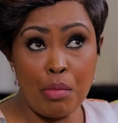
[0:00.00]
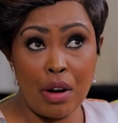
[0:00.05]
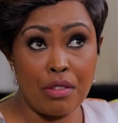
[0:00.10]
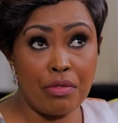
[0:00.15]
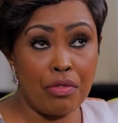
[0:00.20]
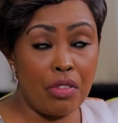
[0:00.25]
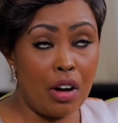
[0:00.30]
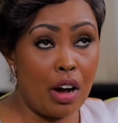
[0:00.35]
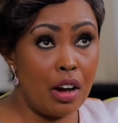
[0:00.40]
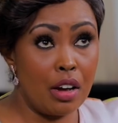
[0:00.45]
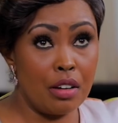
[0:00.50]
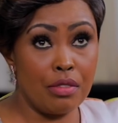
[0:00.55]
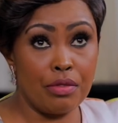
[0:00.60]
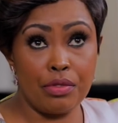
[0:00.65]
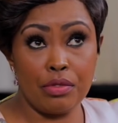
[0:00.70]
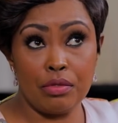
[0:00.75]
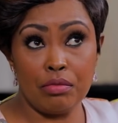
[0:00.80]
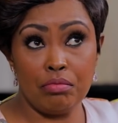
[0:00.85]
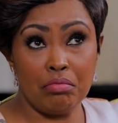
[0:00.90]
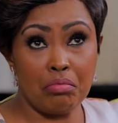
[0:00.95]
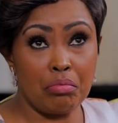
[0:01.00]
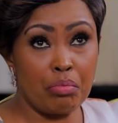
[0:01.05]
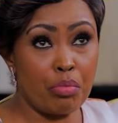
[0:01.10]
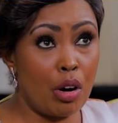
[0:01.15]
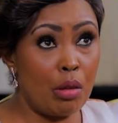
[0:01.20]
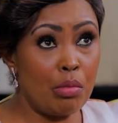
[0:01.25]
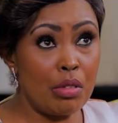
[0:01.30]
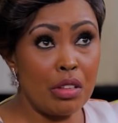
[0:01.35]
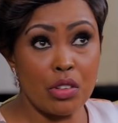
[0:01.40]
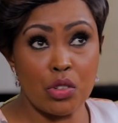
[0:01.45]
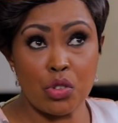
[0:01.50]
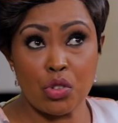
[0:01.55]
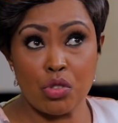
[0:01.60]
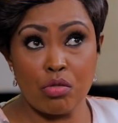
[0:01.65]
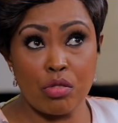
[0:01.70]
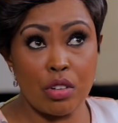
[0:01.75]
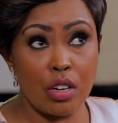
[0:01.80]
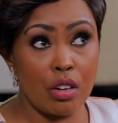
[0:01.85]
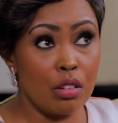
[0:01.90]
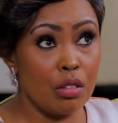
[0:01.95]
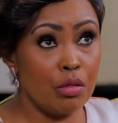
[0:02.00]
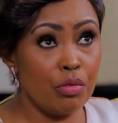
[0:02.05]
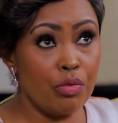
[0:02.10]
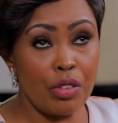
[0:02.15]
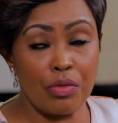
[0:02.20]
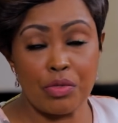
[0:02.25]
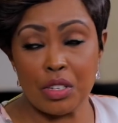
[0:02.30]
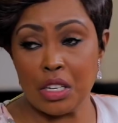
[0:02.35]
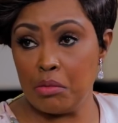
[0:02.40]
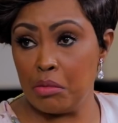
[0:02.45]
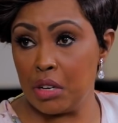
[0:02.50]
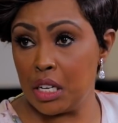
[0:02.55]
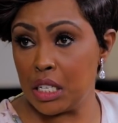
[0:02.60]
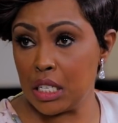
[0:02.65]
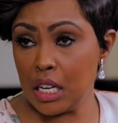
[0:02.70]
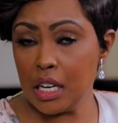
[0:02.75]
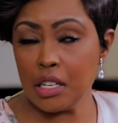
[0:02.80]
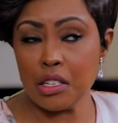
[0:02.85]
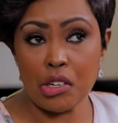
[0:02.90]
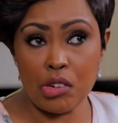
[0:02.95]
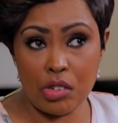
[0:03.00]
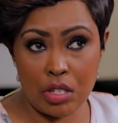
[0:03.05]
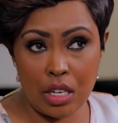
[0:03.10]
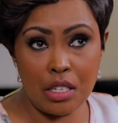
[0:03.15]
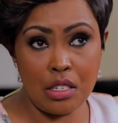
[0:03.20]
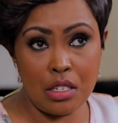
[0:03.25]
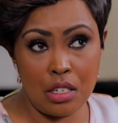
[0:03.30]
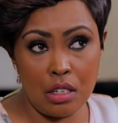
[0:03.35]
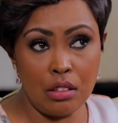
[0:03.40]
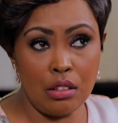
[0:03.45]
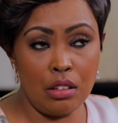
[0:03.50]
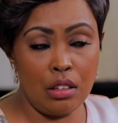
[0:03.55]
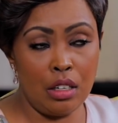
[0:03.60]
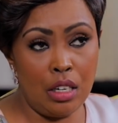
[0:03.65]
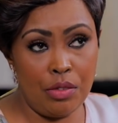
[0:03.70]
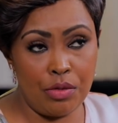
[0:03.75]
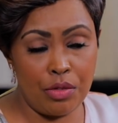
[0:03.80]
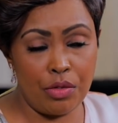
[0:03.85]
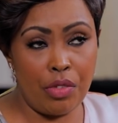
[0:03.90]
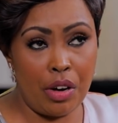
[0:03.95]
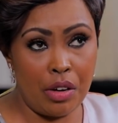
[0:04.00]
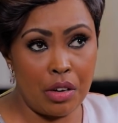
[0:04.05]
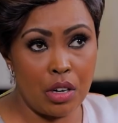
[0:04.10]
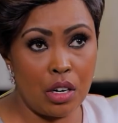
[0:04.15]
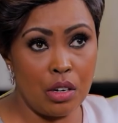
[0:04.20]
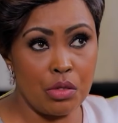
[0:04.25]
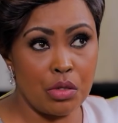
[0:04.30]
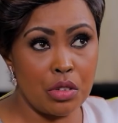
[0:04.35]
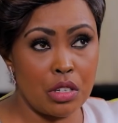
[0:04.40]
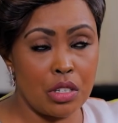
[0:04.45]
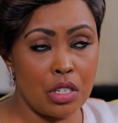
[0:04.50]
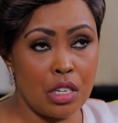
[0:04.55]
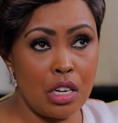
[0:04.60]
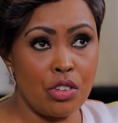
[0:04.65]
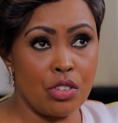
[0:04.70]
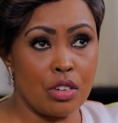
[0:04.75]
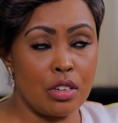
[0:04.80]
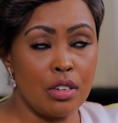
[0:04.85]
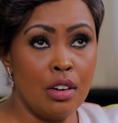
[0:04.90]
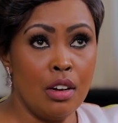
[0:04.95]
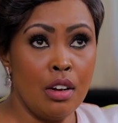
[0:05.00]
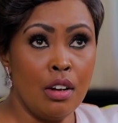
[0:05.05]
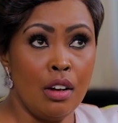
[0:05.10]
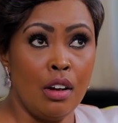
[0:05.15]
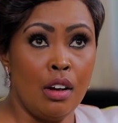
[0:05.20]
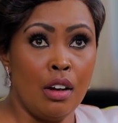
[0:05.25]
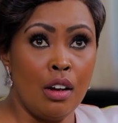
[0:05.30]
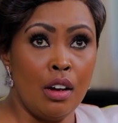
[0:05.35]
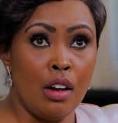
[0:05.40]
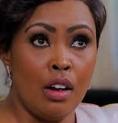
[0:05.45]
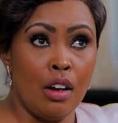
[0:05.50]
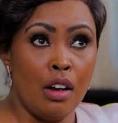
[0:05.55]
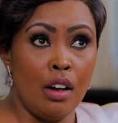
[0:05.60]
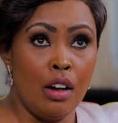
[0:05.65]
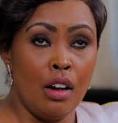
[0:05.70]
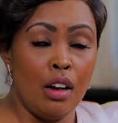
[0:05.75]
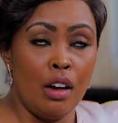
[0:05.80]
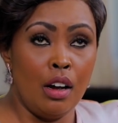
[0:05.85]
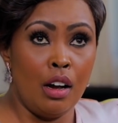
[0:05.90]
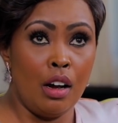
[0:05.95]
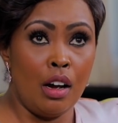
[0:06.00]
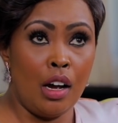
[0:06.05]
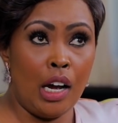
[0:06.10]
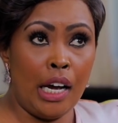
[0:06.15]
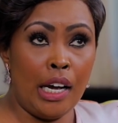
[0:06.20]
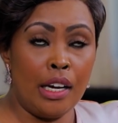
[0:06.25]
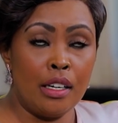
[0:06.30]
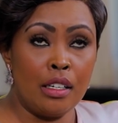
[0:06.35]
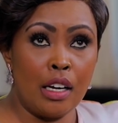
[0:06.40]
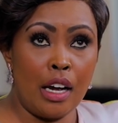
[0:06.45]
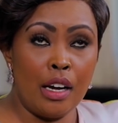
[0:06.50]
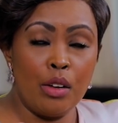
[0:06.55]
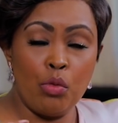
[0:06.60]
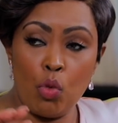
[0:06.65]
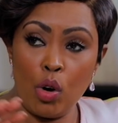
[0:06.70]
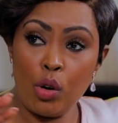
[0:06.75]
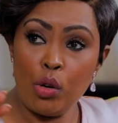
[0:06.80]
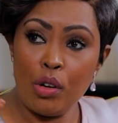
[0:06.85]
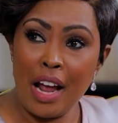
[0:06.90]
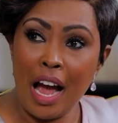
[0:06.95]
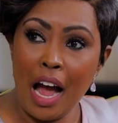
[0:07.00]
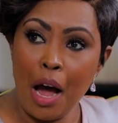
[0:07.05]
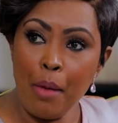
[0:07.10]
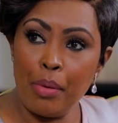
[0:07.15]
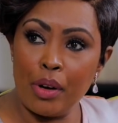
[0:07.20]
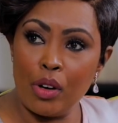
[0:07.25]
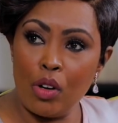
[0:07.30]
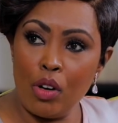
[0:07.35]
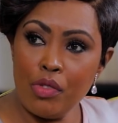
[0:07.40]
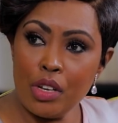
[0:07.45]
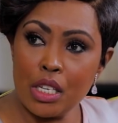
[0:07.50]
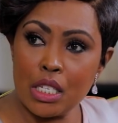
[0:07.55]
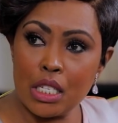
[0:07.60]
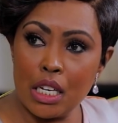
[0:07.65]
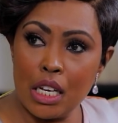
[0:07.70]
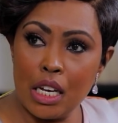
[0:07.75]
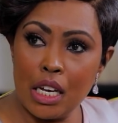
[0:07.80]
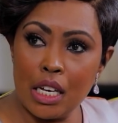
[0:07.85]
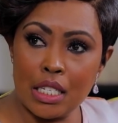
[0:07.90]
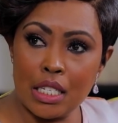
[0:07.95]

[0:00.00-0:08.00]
by 5, probably in the studio 15 minutes later, because I still lived very close to the station. And what would happen, obviously,